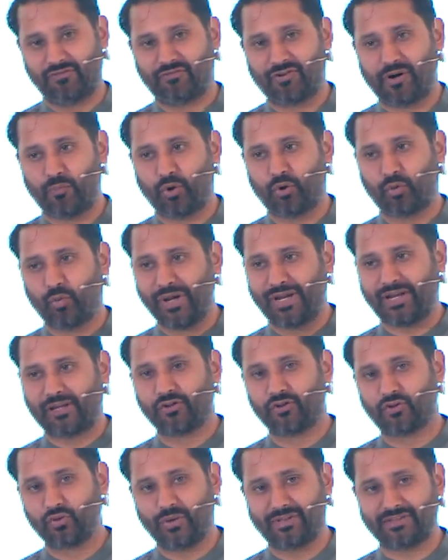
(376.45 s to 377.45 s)
from what we
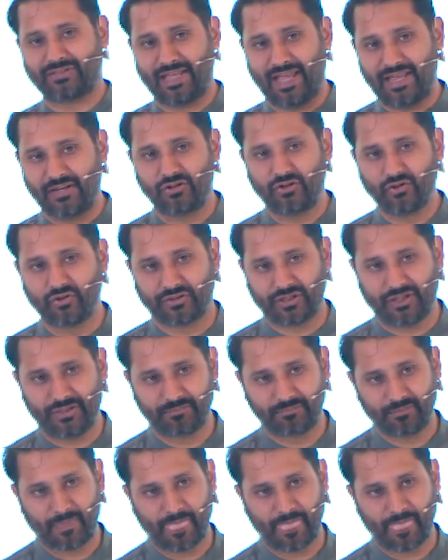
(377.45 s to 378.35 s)
can do as the end user,